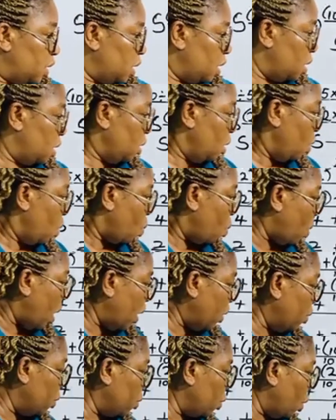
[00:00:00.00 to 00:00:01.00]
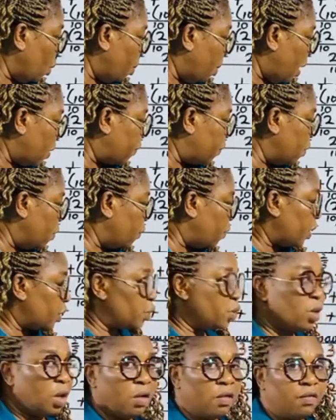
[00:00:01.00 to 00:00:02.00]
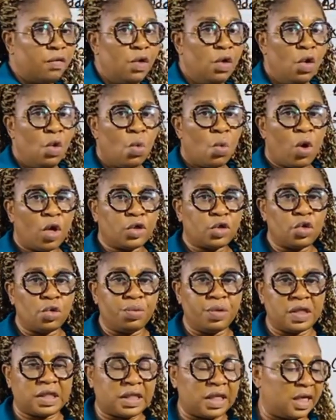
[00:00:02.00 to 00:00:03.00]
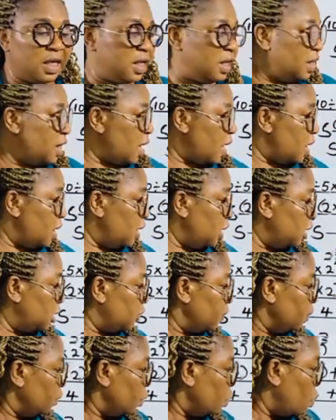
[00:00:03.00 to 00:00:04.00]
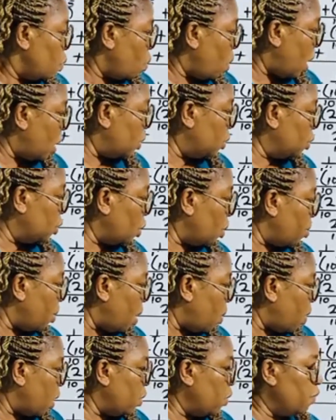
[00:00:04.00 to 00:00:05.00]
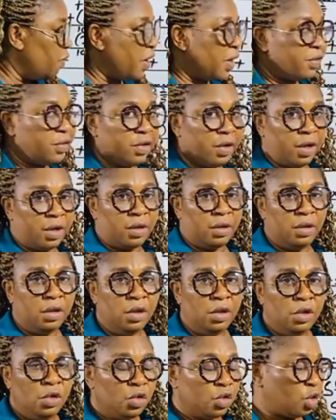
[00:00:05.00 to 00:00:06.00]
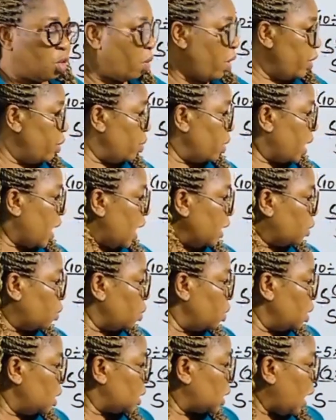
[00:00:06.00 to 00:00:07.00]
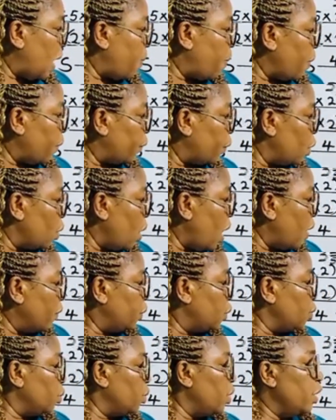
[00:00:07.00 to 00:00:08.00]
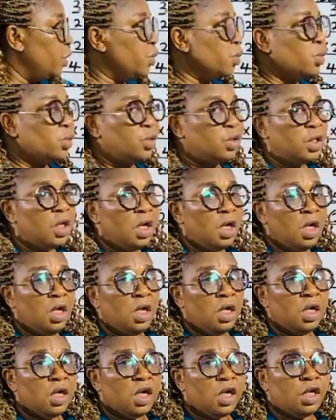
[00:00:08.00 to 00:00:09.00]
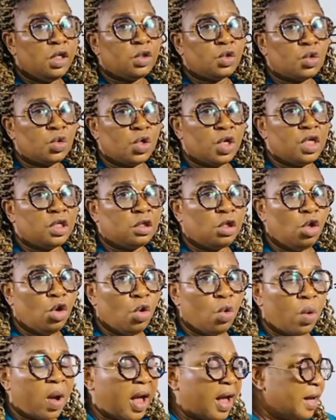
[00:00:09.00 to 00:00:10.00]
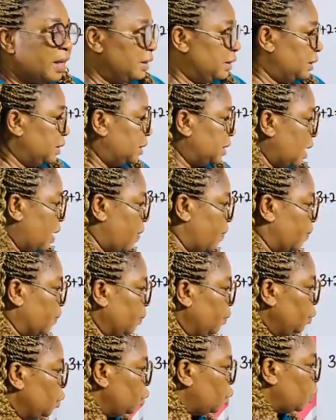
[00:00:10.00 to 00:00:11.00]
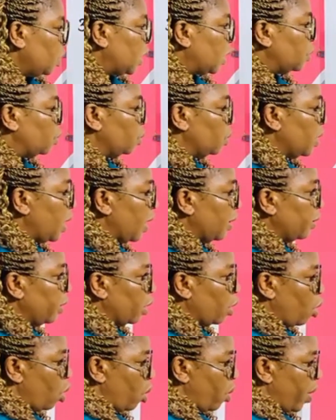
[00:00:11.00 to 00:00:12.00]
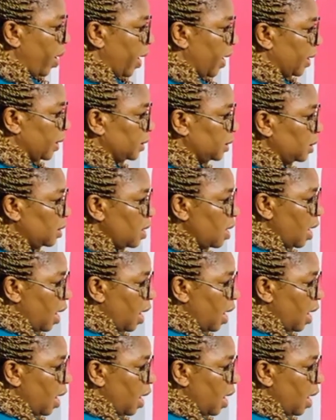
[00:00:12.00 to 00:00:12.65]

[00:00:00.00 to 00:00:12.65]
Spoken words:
see one whole number 4 over 12. What you'll be seeing there is one whole number 1 over 3. So when you get to this type of thing, you have to reduce it to its lowest term so that you get the correct